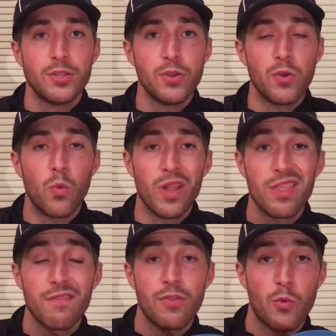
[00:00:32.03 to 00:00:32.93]
to the
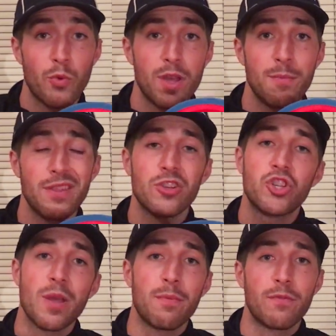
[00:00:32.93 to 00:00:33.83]
width of the rim and the
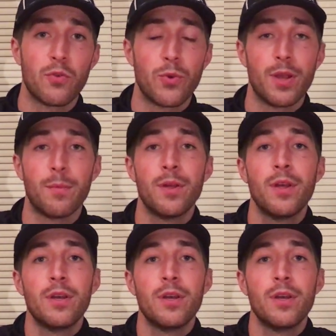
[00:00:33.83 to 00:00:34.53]
shape of the rim.